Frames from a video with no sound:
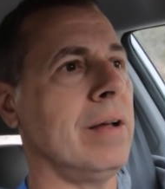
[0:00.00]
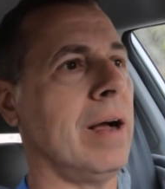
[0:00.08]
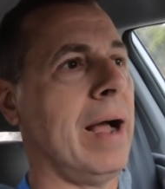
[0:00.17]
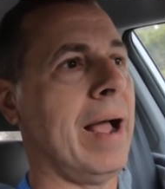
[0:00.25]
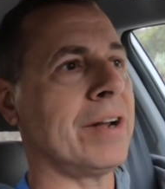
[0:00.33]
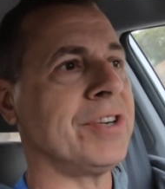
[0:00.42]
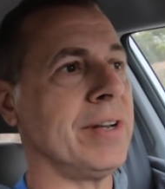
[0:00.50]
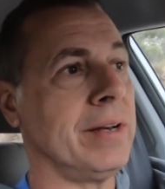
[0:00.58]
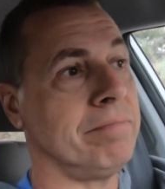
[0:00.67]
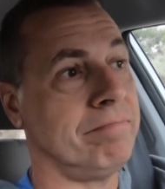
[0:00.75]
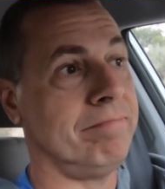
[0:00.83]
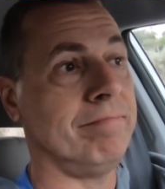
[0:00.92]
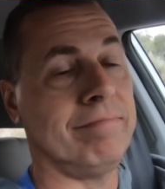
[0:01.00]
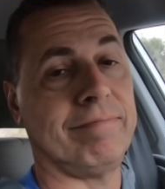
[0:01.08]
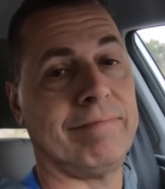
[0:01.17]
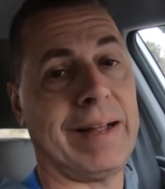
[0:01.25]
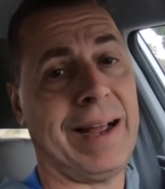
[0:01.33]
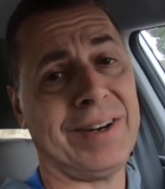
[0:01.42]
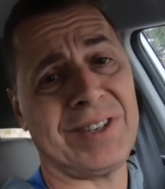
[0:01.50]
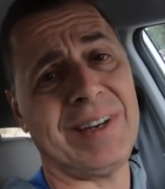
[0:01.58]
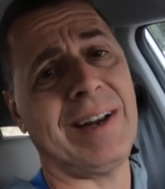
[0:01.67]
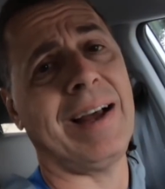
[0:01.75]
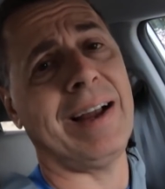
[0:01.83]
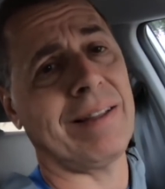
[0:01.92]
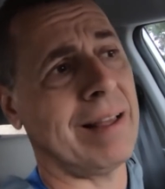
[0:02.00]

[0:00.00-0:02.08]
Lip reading: I actually like